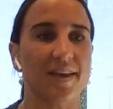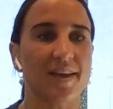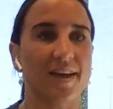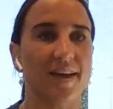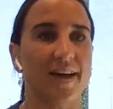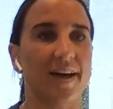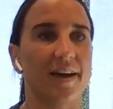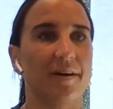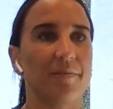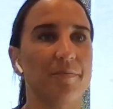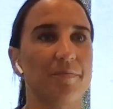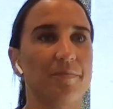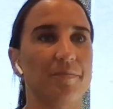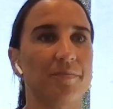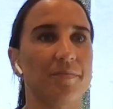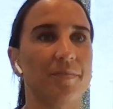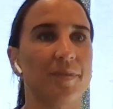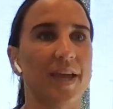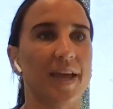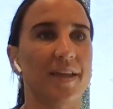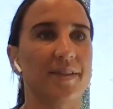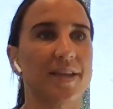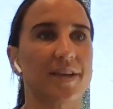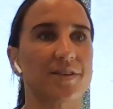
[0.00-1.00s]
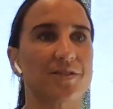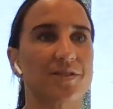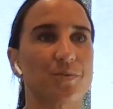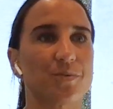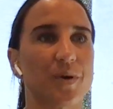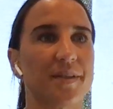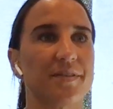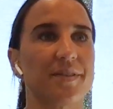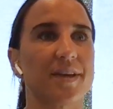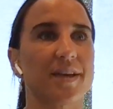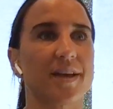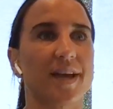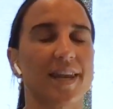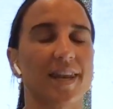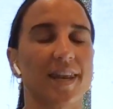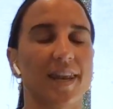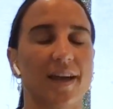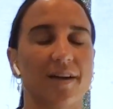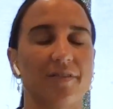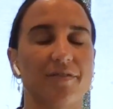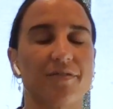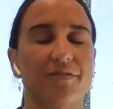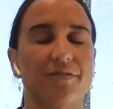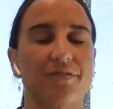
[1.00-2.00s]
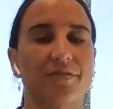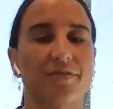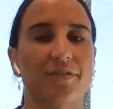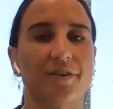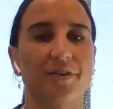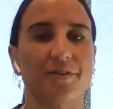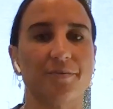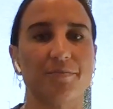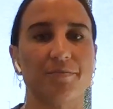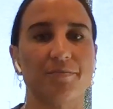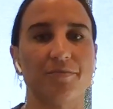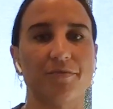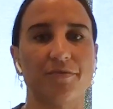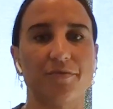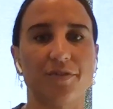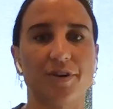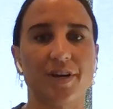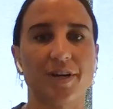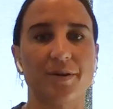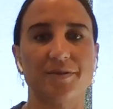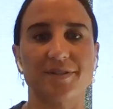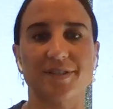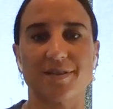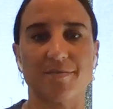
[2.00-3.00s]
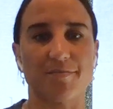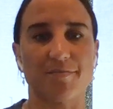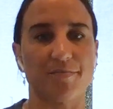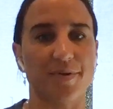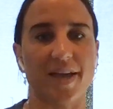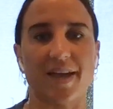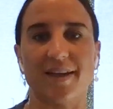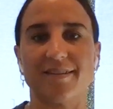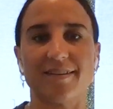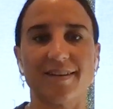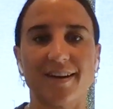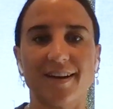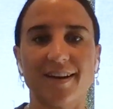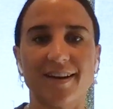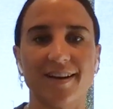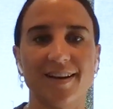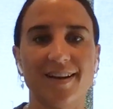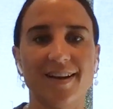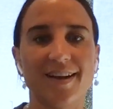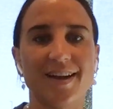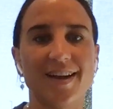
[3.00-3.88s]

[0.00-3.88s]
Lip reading: And that's one thing I loved from footy was the banter,